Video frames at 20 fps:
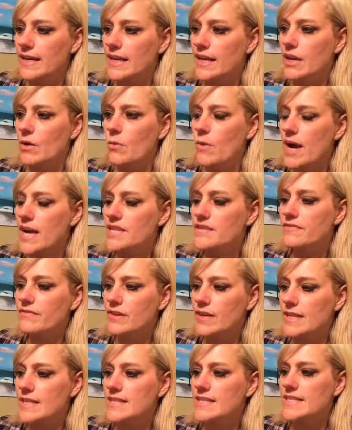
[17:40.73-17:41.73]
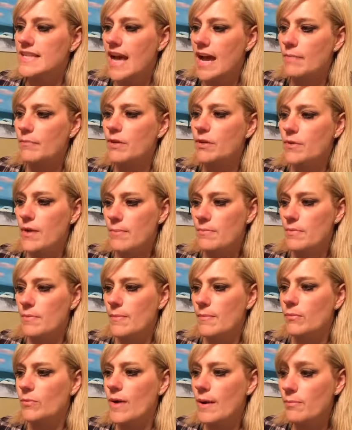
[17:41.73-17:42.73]
and a wise friend's timely
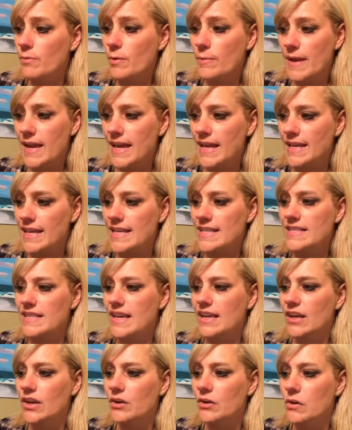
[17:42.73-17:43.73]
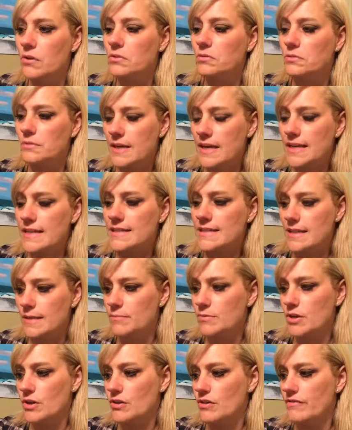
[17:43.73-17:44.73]
reprimand is like a gold ring
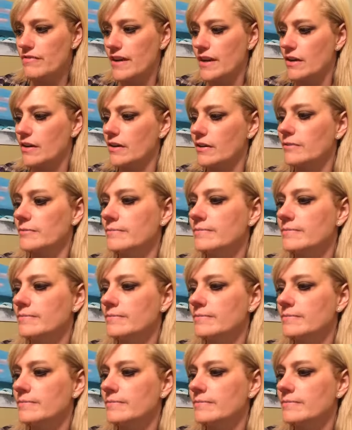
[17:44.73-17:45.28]
slipped on your finger.